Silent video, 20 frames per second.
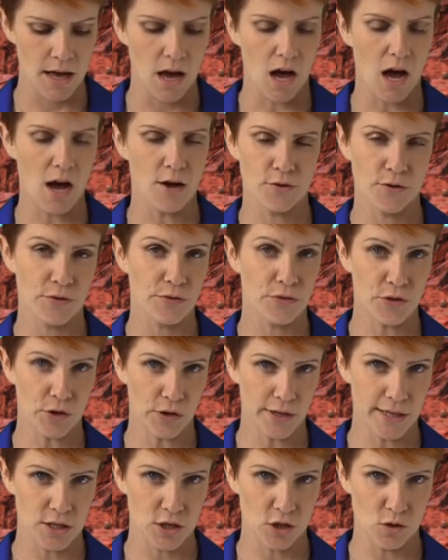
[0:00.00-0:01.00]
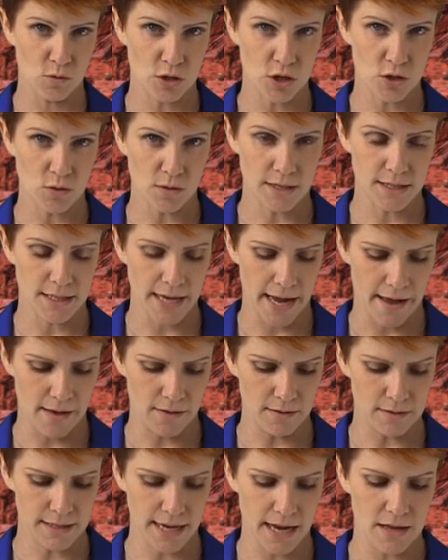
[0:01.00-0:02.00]
132 were short
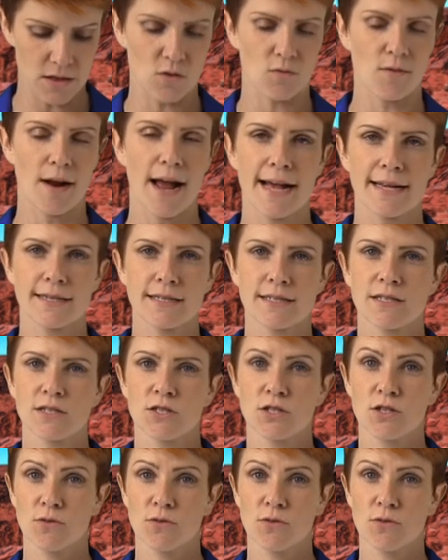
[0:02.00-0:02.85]
sales, and the rest,